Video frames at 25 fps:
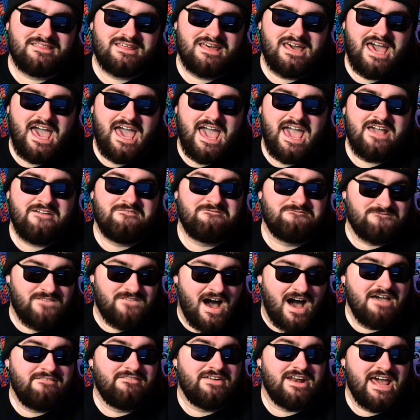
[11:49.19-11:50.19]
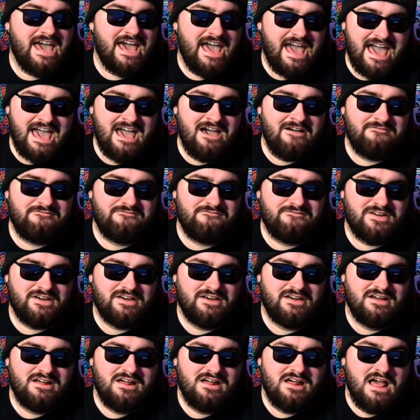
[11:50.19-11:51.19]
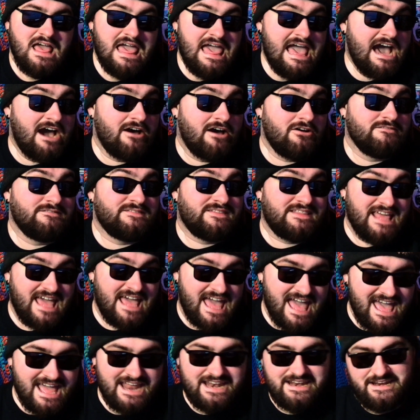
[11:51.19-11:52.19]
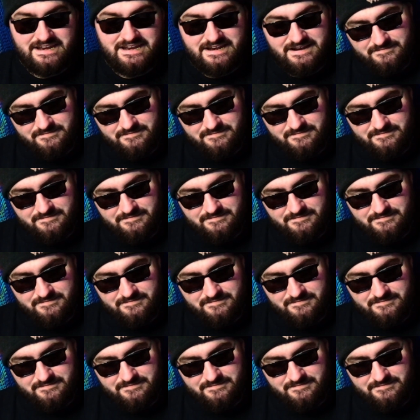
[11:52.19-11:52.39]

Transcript: a 5.5 out of 10.